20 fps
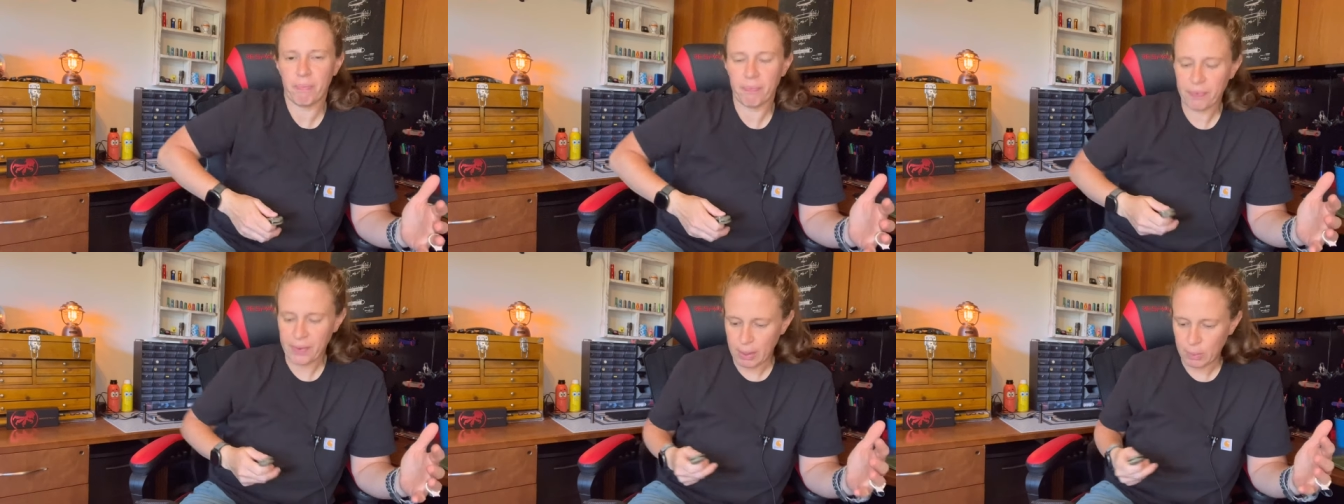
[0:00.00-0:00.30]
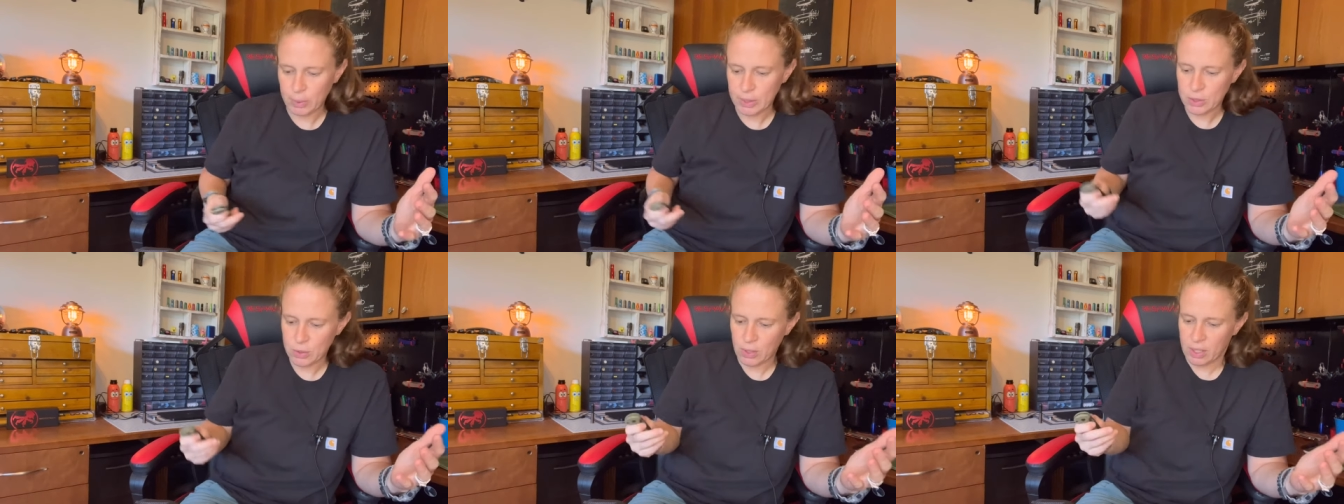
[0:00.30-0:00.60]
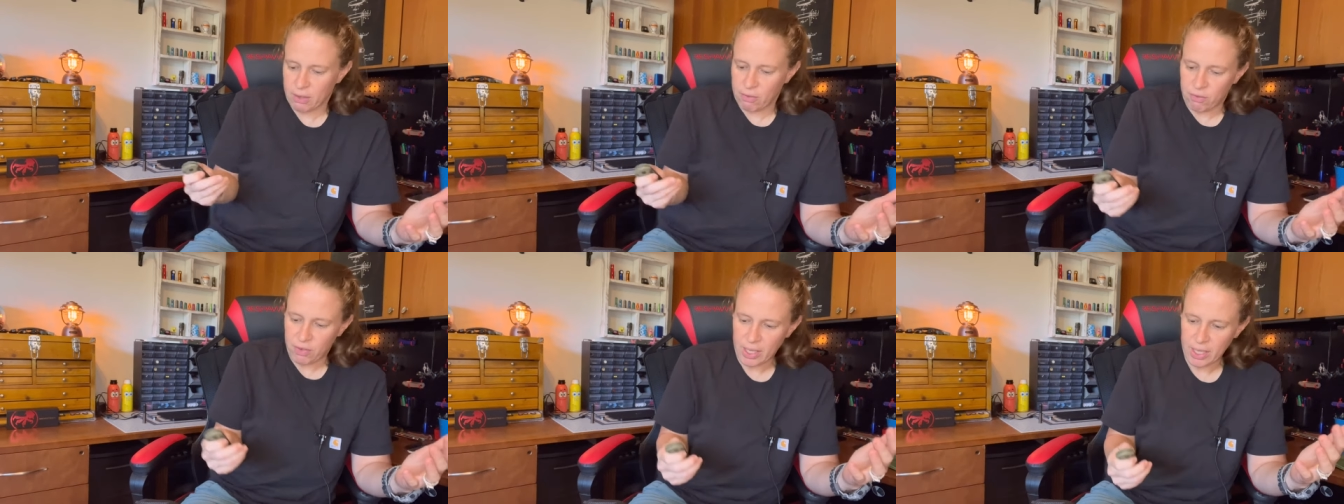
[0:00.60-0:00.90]
I went to an
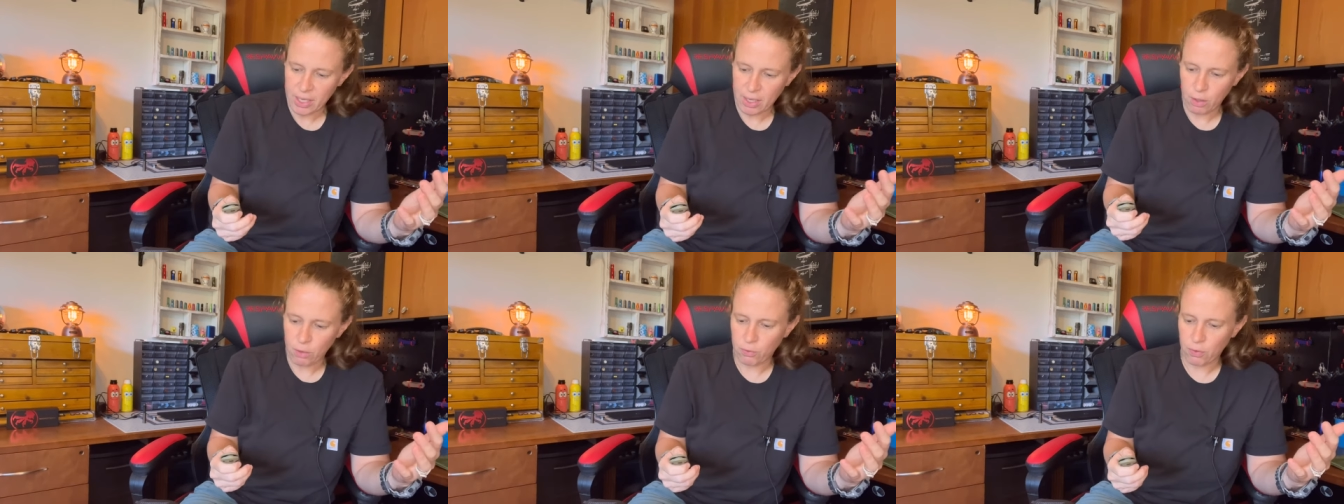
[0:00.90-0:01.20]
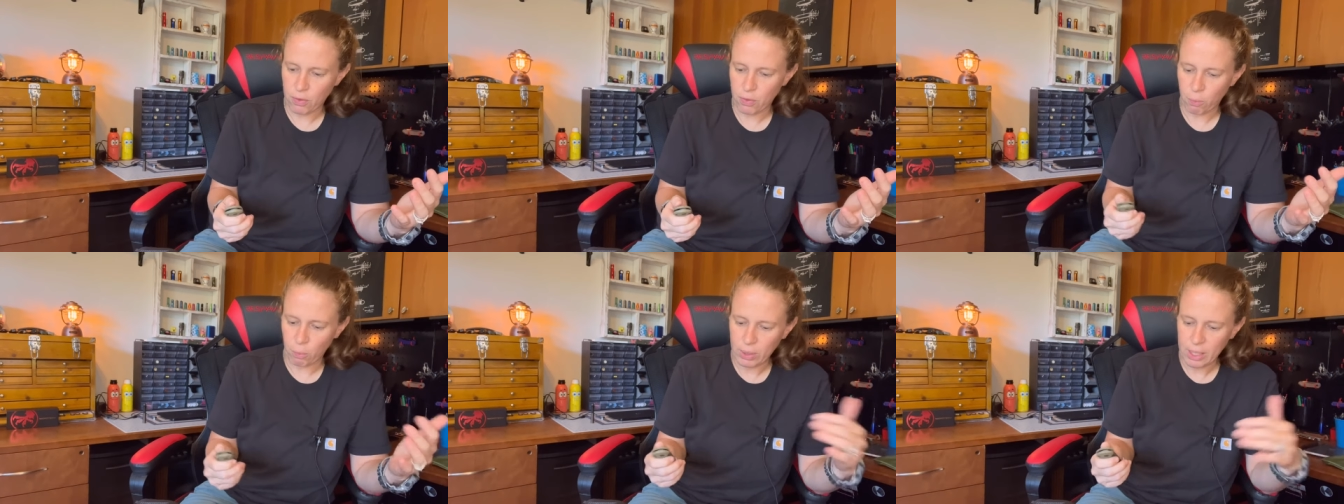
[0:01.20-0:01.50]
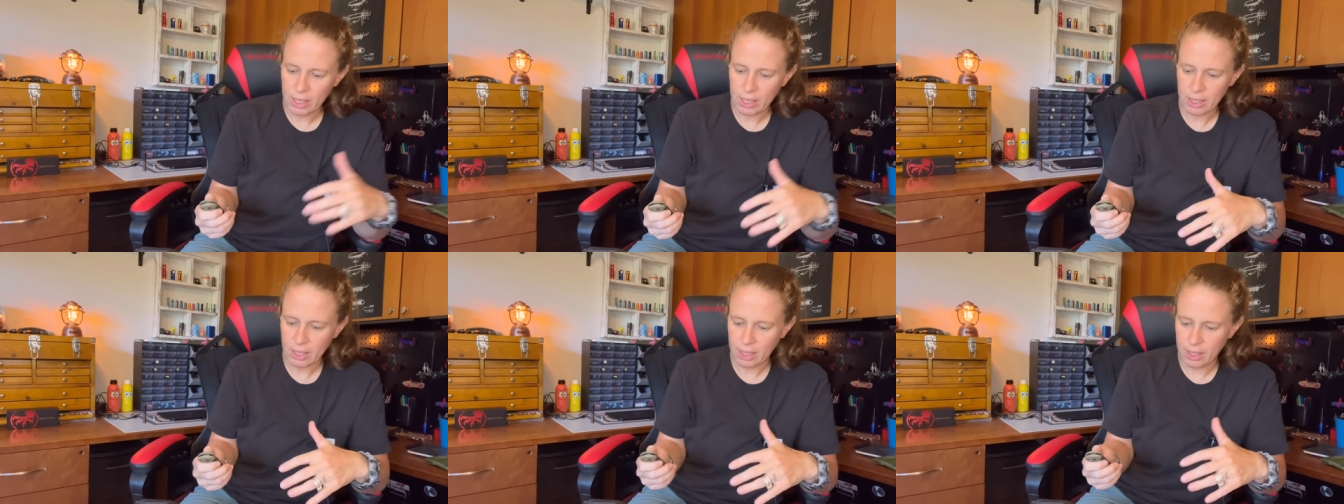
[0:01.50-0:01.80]
event over the
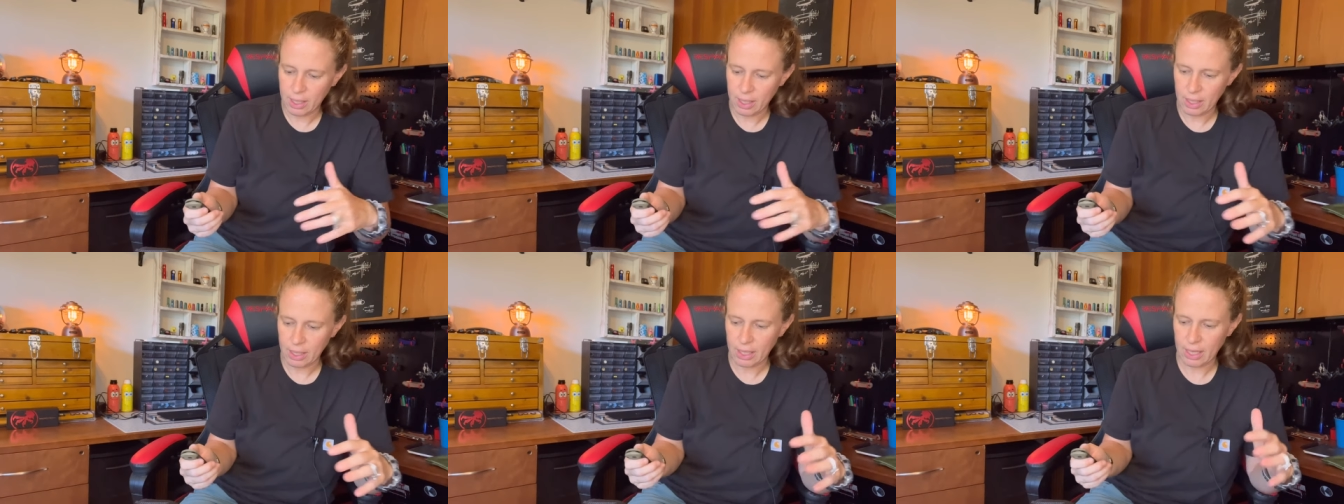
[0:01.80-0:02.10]
weekend